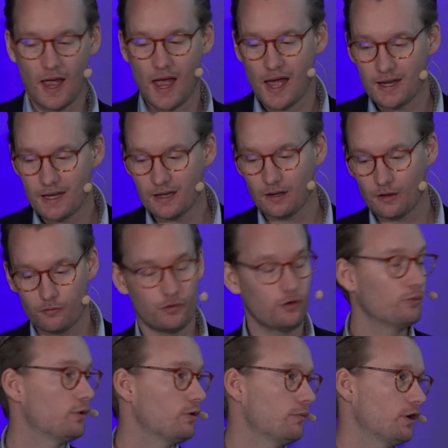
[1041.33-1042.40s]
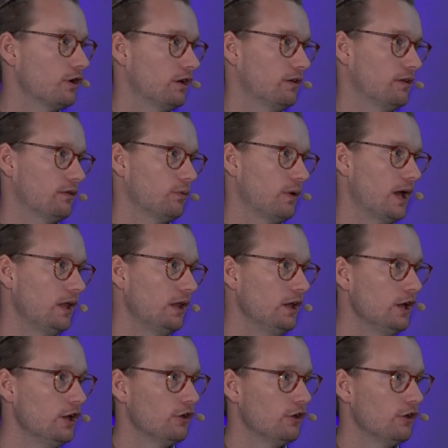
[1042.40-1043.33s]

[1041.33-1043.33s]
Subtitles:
adding a few more markets as well.